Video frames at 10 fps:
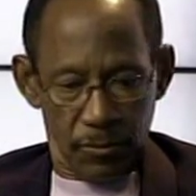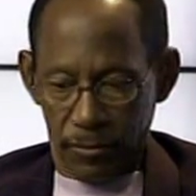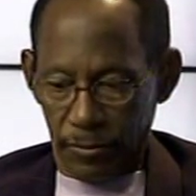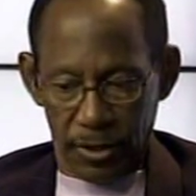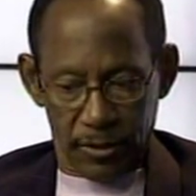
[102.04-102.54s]

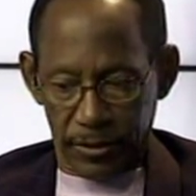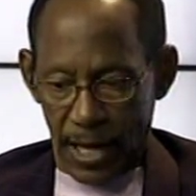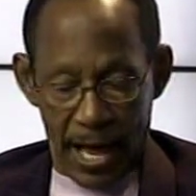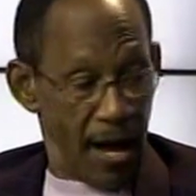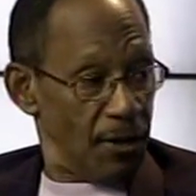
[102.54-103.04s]
just
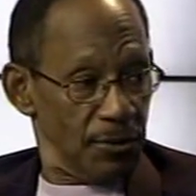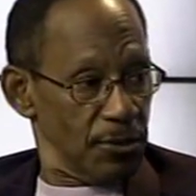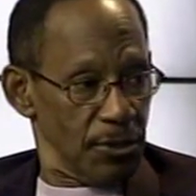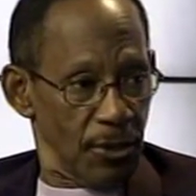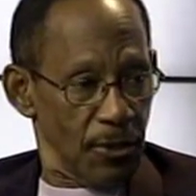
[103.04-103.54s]
down,
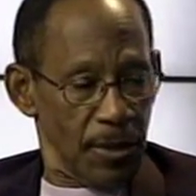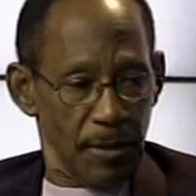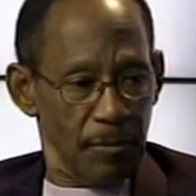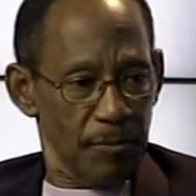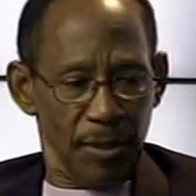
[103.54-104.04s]
you know,
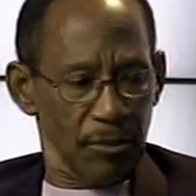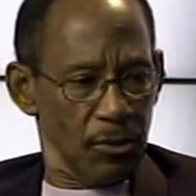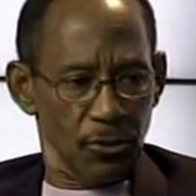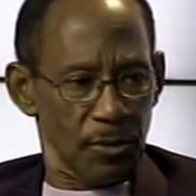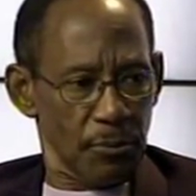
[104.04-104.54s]
and people
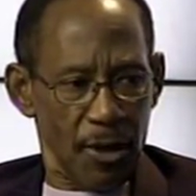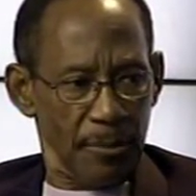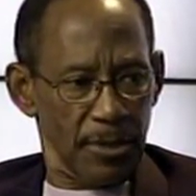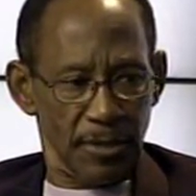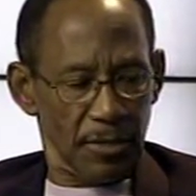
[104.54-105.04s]
losing
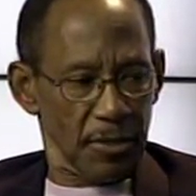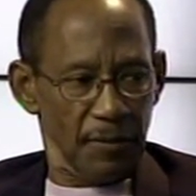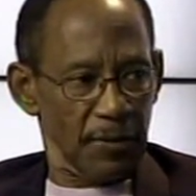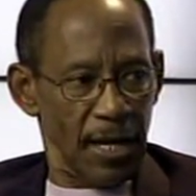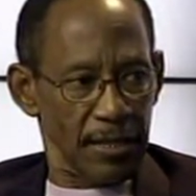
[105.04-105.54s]
properties and
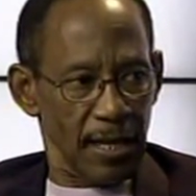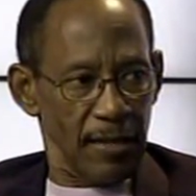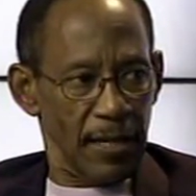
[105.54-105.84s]
stuff like that.